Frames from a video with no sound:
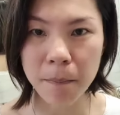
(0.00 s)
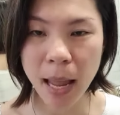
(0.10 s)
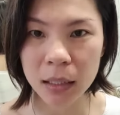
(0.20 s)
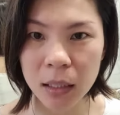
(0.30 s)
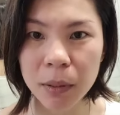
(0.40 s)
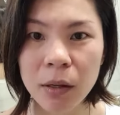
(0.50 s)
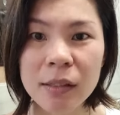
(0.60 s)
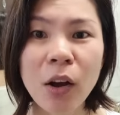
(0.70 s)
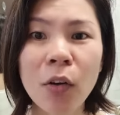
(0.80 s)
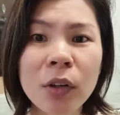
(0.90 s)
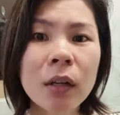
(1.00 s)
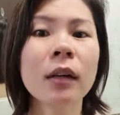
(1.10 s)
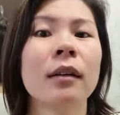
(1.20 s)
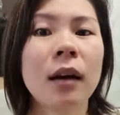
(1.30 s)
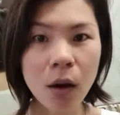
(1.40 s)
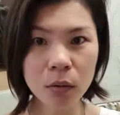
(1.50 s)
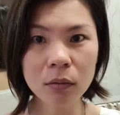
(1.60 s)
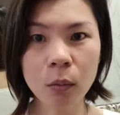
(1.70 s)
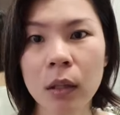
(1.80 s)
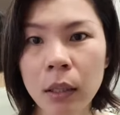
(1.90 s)
belly because of
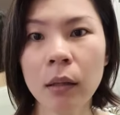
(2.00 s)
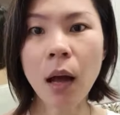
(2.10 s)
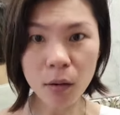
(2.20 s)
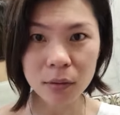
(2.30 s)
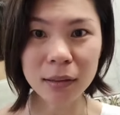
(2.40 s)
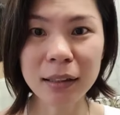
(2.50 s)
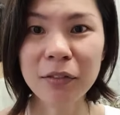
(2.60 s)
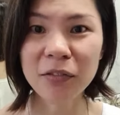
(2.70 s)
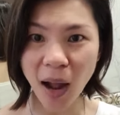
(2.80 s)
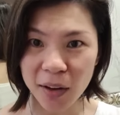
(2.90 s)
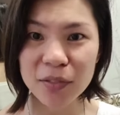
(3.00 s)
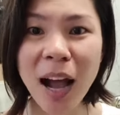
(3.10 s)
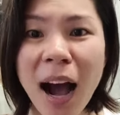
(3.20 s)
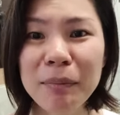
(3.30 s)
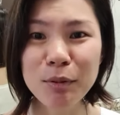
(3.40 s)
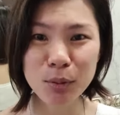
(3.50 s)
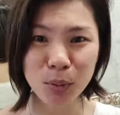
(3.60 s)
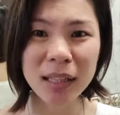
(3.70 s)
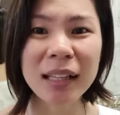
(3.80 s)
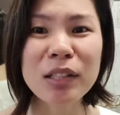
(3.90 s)
up again, up again five times.
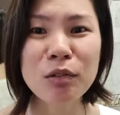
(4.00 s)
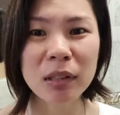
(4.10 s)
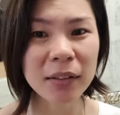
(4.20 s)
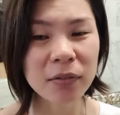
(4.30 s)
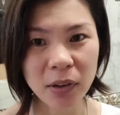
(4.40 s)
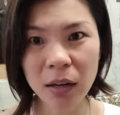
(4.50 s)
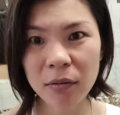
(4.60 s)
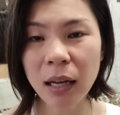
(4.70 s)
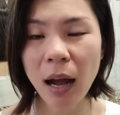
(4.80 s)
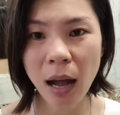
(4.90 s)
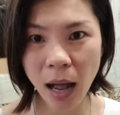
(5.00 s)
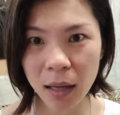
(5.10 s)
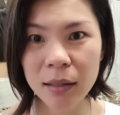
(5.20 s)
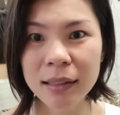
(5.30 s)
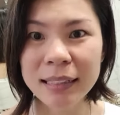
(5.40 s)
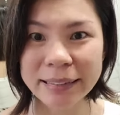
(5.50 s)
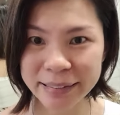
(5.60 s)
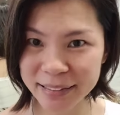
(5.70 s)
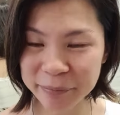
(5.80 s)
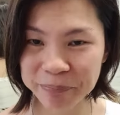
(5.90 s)
So it is really very
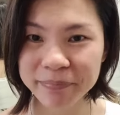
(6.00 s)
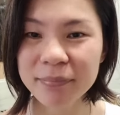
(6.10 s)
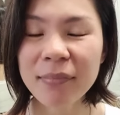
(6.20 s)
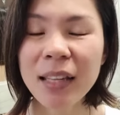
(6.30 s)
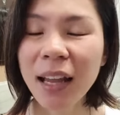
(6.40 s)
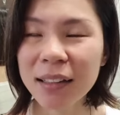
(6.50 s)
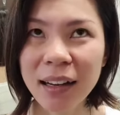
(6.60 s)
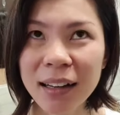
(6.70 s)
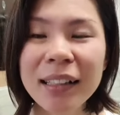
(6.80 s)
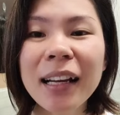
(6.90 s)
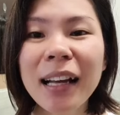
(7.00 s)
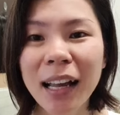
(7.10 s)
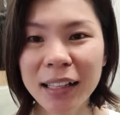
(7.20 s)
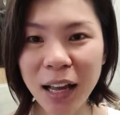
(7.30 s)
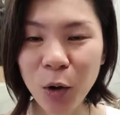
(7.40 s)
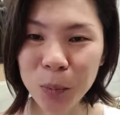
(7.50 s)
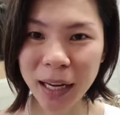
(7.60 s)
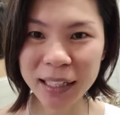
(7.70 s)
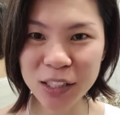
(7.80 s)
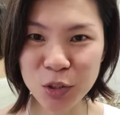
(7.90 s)
ugly and uh, and I hope
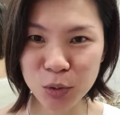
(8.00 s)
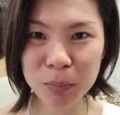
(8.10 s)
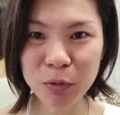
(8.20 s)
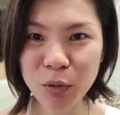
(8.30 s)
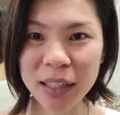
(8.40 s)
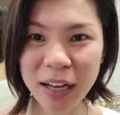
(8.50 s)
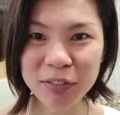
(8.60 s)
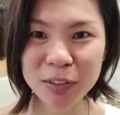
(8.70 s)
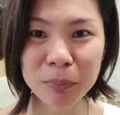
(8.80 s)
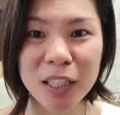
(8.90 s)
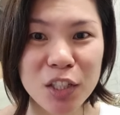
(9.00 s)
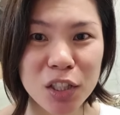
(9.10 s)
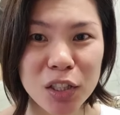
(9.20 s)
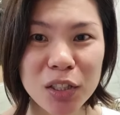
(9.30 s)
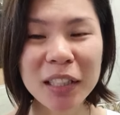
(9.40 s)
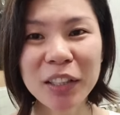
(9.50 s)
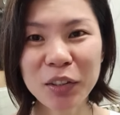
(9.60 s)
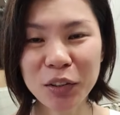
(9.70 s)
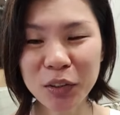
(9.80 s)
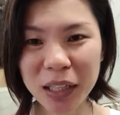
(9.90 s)
that I can show the before and after picture,
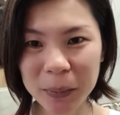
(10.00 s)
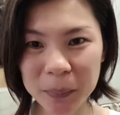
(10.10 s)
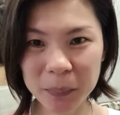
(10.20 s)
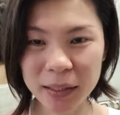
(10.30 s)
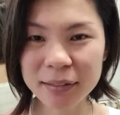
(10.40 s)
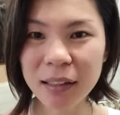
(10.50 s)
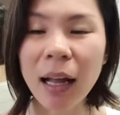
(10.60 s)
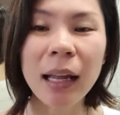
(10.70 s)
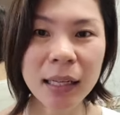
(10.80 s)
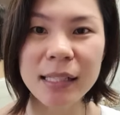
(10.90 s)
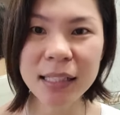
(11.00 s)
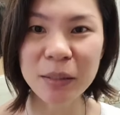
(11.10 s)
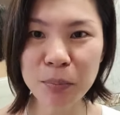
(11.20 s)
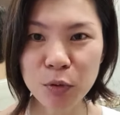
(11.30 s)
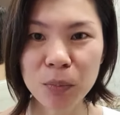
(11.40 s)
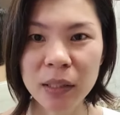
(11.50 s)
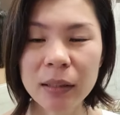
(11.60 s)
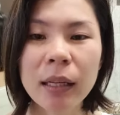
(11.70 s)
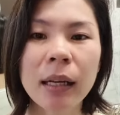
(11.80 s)
you know, um, but I, I can see the improvement.